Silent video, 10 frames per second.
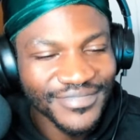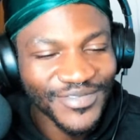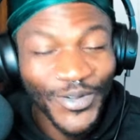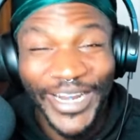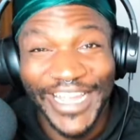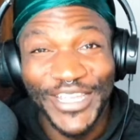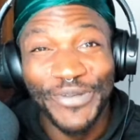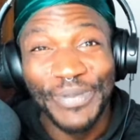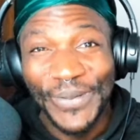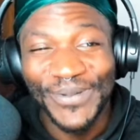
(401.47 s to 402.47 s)
What are
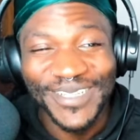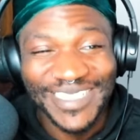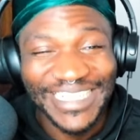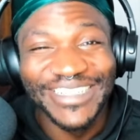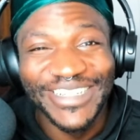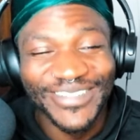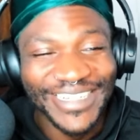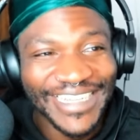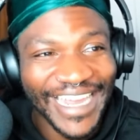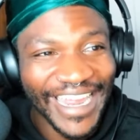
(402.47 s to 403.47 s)
you people still
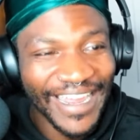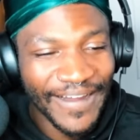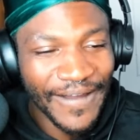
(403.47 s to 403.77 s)
doing there?